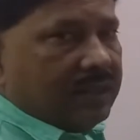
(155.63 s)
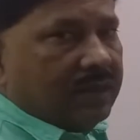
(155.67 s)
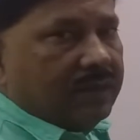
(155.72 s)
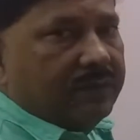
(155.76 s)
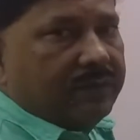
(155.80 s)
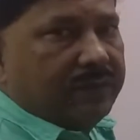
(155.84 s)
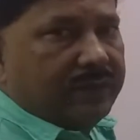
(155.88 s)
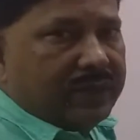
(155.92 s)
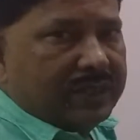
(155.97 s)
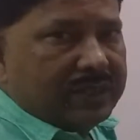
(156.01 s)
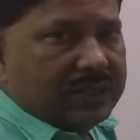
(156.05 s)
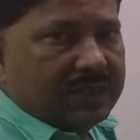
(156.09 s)

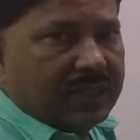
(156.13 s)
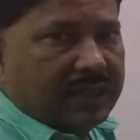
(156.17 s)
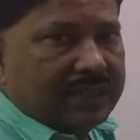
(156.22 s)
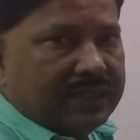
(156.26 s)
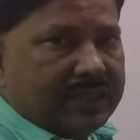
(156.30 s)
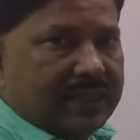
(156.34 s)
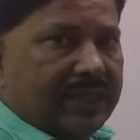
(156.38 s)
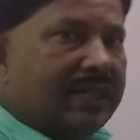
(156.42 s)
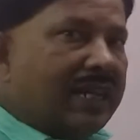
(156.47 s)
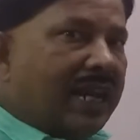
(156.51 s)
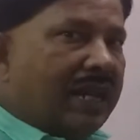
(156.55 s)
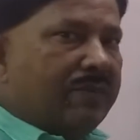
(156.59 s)
first and
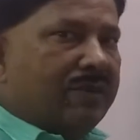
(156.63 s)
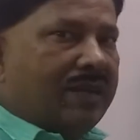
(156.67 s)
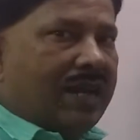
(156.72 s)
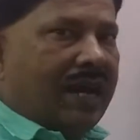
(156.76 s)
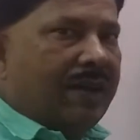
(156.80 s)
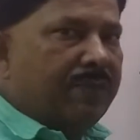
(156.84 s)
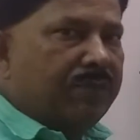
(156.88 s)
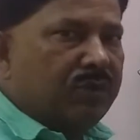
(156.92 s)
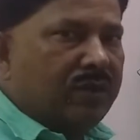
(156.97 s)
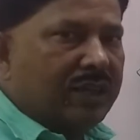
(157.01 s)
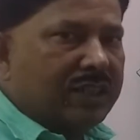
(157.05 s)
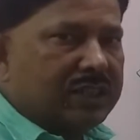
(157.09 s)
then I will
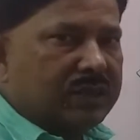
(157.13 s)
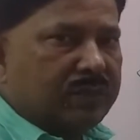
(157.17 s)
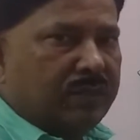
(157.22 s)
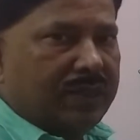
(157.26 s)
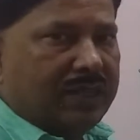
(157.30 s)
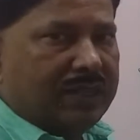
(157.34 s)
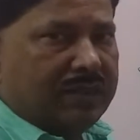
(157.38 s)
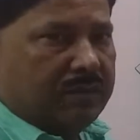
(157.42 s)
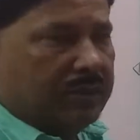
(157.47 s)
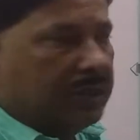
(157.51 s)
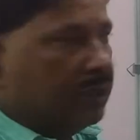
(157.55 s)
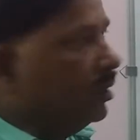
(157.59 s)
have to
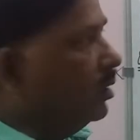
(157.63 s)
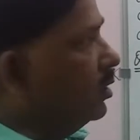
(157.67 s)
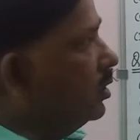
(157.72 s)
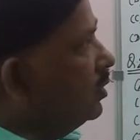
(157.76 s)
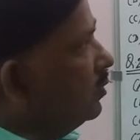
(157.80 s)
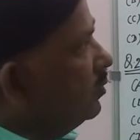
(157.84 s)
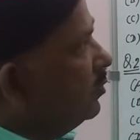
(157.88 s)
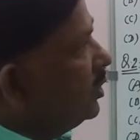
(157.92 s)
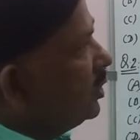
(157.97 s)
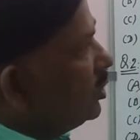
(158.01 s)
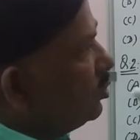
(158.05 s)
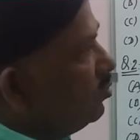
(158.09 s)
explain, because
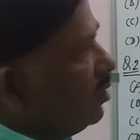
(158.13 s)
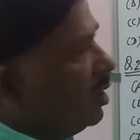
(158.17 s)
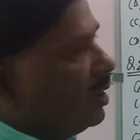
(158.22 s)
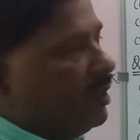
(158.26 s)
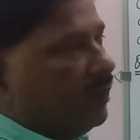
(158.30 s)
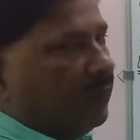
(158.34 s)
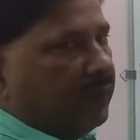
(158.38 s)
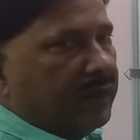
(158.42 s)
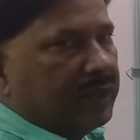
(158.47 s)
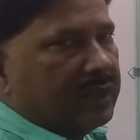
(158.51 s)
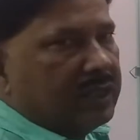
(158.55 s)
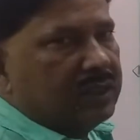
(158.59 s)
visual
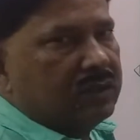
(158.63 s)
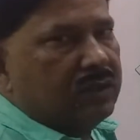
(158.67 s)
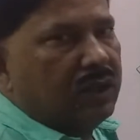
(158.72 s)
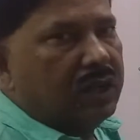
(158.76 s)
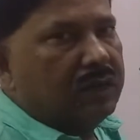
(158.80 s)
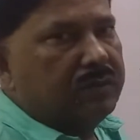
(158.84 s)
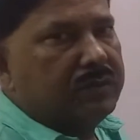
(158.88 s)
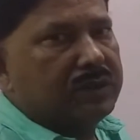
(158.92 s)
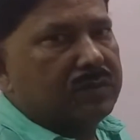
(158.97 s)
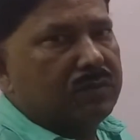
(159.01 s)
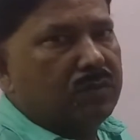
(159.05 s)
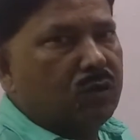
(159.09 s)
effect is
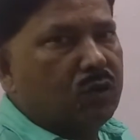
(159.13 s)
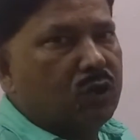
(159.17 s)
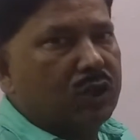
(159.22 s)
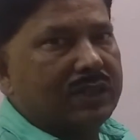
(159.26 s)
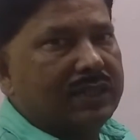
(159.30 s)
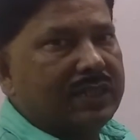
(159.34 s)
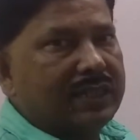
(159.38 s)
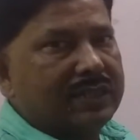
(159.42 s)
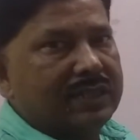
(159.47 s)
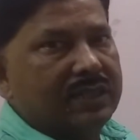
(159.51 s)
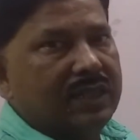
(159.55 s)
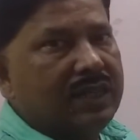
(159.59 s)
always more
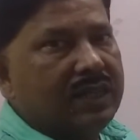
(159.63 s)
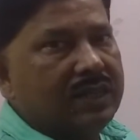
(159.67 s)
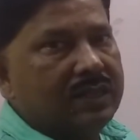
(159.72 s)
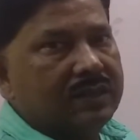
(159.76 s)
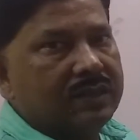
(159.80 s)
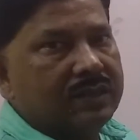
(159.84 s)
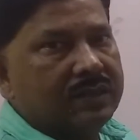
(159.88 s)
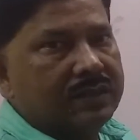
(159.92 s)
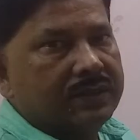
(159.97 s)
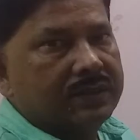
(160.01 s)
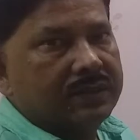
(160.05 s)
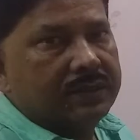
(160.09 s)
than the
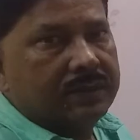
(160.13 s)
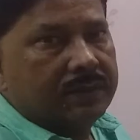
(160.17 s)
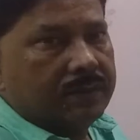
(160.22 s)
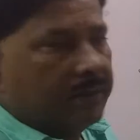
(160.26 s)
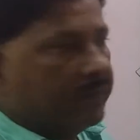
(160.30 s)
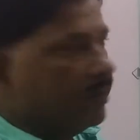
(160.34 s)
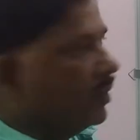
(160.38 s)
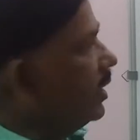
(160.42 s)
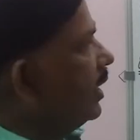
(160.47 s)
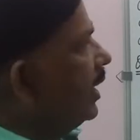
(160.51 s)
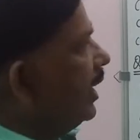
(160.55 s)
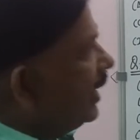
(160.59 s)

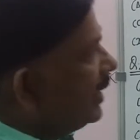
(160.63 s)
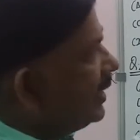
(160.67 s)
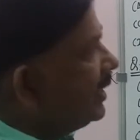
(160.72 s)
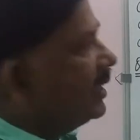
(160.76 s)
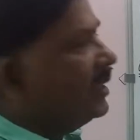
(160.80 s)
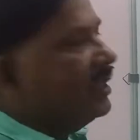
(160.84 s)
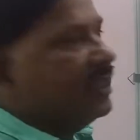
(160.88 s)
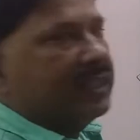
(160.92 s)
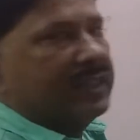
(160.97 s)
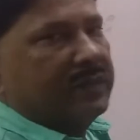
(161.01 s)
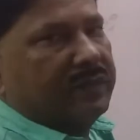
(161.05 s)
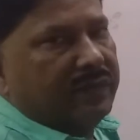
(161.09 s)
any
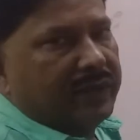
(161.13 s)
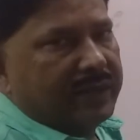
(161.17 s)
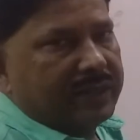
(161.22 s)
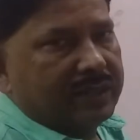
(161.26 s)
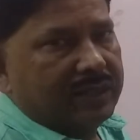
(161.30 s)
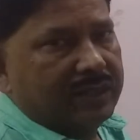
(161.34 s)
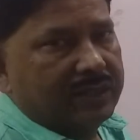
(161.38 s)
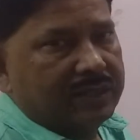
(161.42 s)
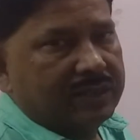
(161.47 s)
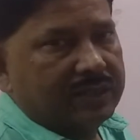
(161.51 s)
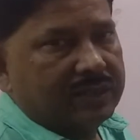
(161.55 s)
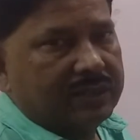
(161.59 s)
other effect.
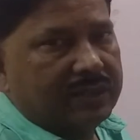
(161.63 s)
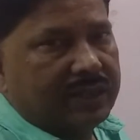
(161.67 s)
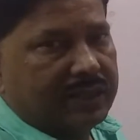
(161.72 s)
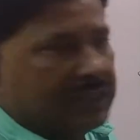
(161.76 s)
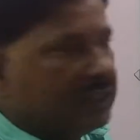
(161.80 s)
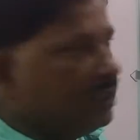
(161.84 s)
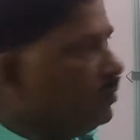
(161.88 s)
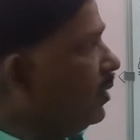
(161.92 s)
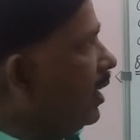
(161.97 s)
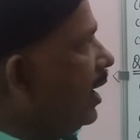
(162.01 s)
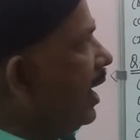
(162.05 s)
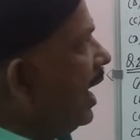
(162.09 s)
That
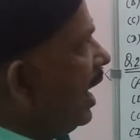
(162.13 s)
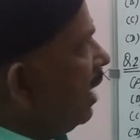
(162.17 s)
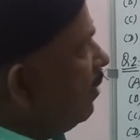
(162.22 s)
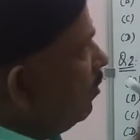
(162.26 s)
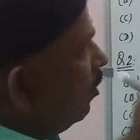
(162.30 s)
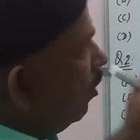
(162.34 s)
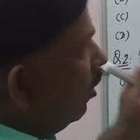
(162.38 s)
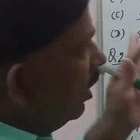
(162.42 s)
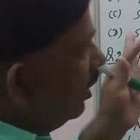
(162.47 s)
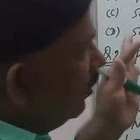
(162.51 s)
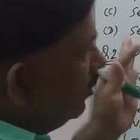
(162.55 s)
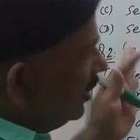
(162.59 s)
is why I am
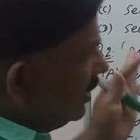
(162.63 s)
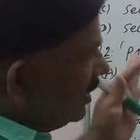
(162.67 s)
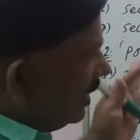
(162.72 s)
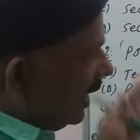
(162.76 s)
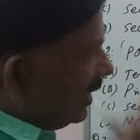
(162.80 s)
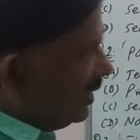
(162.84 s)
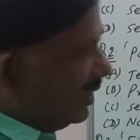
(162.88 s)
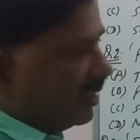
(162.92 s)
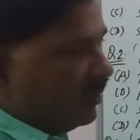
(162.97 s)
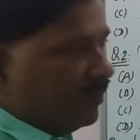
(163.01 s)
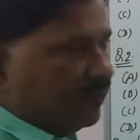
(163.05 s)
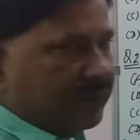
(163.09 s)
always
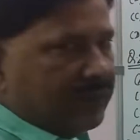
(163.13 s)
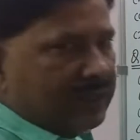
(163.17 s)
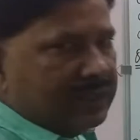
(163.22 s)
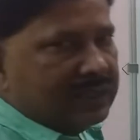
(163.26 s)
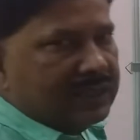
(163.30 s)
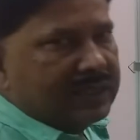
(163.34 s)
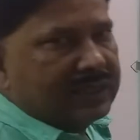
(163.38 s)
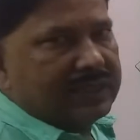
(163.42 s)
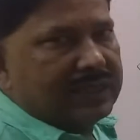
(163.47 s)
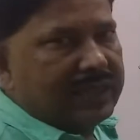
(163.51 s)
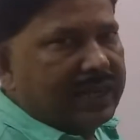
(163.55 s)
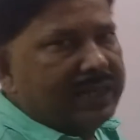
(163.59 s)
writing first
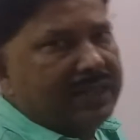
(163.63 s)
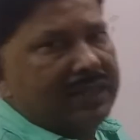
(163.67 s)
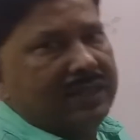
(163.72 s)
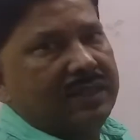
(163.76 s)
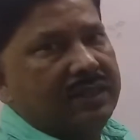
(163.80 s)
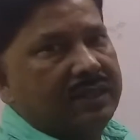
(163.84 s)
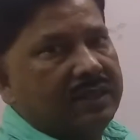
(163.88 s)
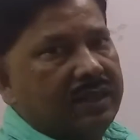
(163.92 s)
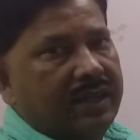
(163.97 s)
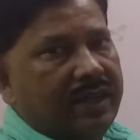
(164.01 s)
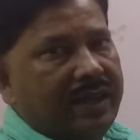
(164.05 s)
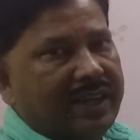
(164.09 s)
and then
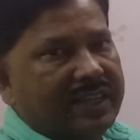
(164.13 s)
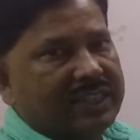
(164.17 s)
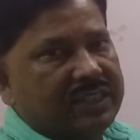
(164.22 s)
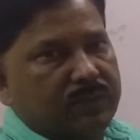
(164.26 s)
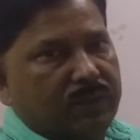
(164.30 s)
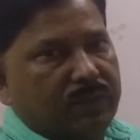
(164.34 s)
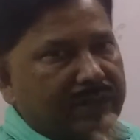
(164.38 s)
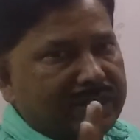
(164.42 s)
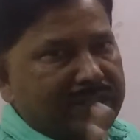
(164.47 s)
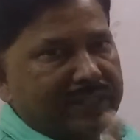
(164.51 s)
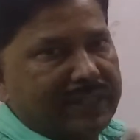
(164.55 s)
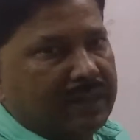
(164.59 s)

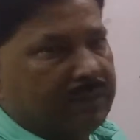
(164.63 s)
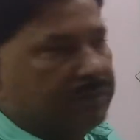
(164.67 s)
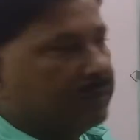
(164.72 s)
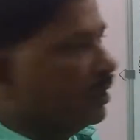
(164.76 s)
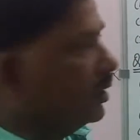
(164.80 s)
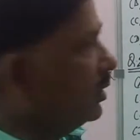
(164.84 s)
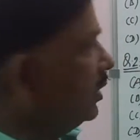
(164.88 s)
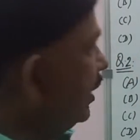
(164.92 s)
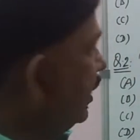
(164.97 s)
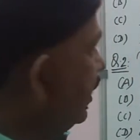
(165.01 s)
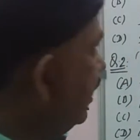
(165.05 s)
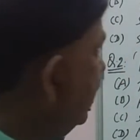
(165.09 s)
explaining
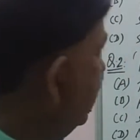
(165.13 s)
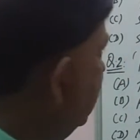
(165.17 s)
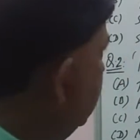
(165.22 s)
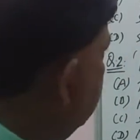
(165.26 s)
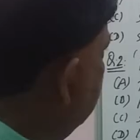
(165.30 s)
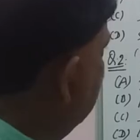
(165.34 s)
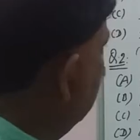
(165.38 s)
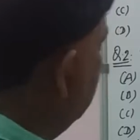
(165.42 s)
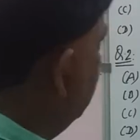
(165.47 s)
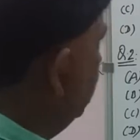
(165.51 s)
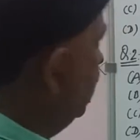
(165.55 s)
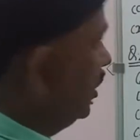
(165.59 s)
everything
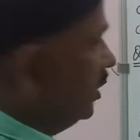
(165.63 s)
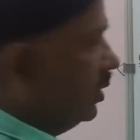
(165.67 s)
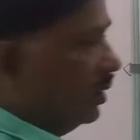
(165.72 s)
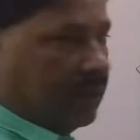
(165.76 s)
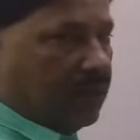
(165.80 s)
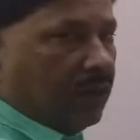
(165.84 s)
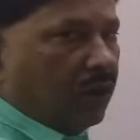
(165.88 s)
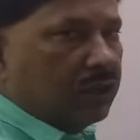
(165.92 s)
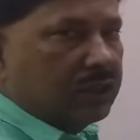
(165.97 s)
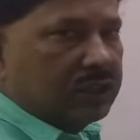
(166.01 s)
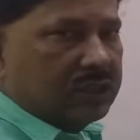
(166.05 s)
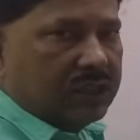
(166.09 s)
with
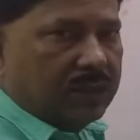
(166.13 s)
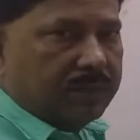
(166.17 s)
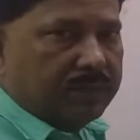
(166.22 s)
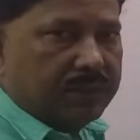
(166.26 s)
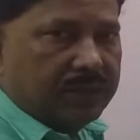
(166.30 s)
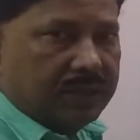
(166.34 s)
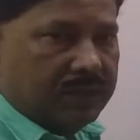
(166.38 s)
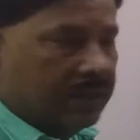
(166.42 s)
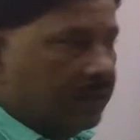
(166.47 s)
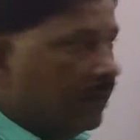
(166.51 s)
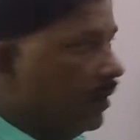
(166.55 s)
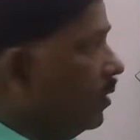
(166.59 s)
concept.
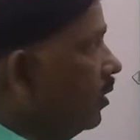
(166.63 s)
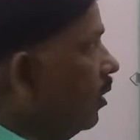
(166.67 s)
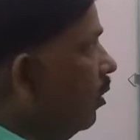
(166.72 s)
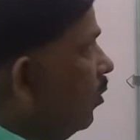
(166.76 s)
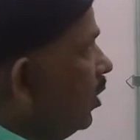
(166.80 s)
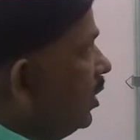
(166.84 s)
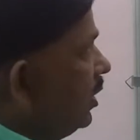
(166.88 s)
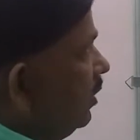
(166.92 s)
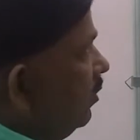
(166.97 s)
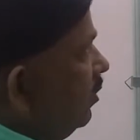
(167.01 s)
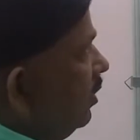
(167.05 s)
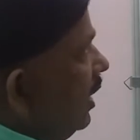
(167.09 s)

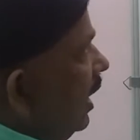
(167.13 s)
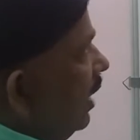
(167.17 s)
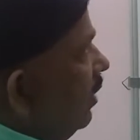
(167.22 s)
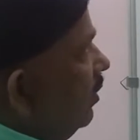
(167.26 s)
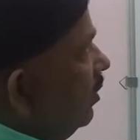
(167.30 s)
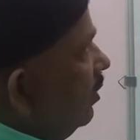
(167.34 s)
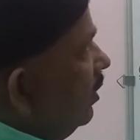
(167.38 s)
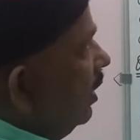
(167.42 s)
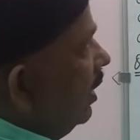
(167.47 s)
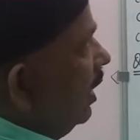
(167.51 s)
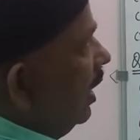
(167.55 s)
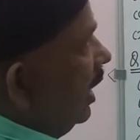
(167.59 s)
Whatever
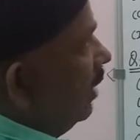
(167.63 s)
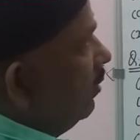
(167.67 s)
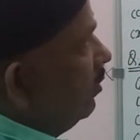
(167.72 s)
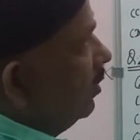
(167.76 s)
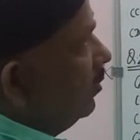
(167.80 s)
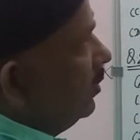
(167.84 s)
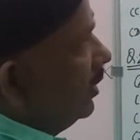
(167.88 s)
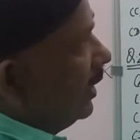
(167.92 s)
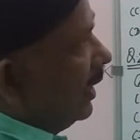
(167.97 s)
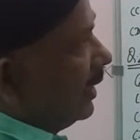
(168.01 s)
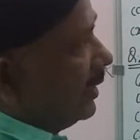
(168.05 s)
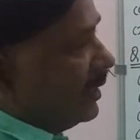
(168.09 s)
I will
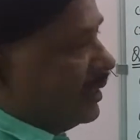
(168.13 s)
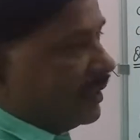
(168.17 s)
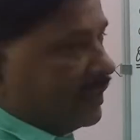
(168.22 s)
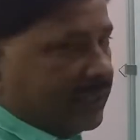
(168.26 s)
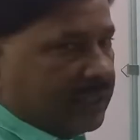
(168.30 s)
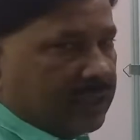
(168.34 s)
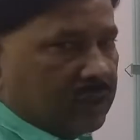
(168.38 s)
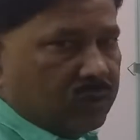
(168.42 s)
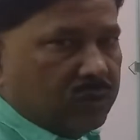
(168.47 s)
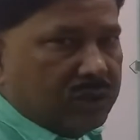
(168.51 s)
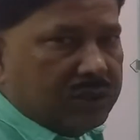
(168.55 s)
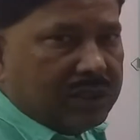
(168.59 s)
be
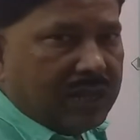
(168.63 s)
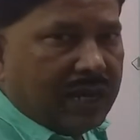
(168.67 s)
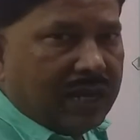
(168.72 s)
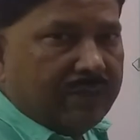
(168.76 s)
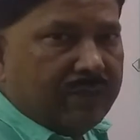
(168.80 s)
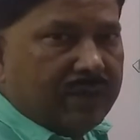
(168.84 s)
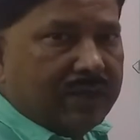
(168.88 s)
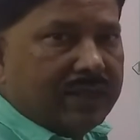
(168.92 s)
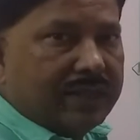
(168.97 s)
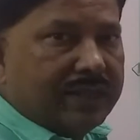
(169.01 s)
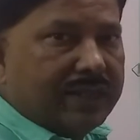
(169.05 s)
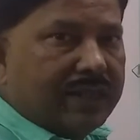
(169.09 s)
conducting quiz, I
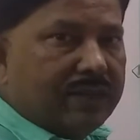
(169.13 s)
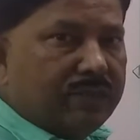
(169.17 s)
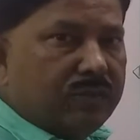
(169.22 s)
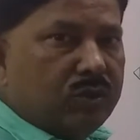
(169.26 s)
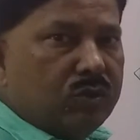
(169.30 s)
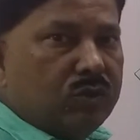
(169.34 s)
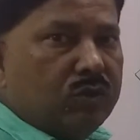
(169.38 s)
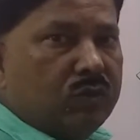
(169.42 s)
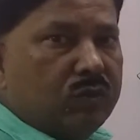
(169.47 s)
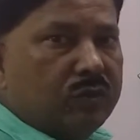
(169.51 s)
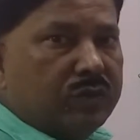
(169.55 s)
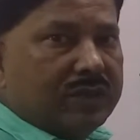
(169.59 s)
will give
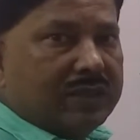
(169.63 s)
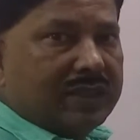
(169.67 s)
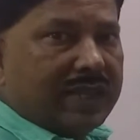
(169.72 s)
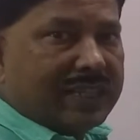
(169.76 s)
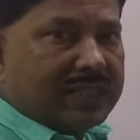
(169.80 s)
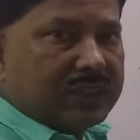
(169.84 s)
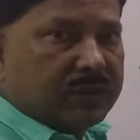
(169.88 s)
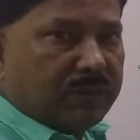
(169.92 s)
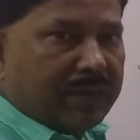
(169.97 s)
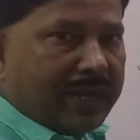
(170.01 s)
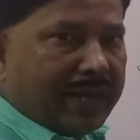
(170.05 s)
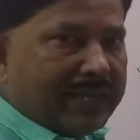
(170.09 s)
you with
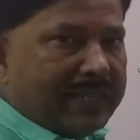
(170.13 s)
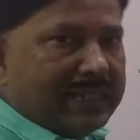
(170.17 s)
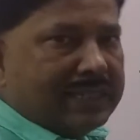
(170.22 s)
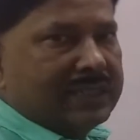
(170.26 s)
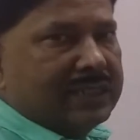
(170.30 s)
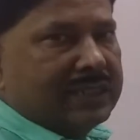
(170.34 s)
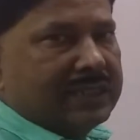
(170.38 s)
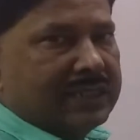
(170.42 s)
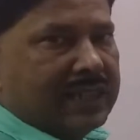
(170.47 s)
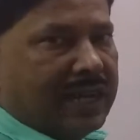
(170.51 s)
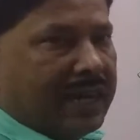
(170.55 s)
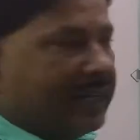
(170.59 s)

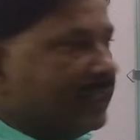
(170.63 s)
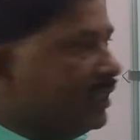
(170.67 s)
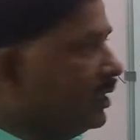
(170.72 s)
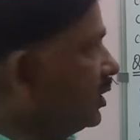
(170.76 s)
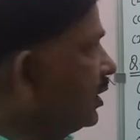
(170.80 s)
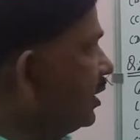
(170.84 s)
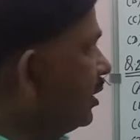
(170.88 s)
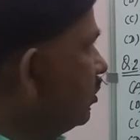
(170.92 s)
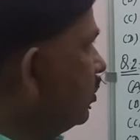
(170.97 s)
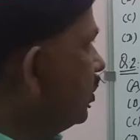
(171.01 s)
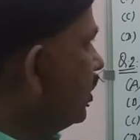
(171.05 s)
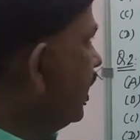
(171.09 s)
explanation the
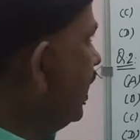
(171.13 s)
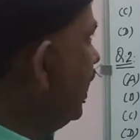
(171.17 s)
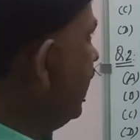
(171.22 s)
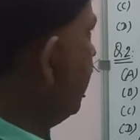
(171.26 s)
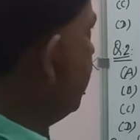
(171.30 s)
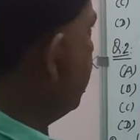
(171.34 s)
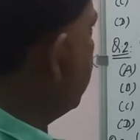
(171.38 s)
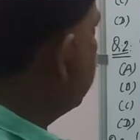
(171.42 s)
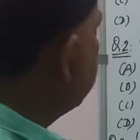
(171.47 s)
answer. Okay,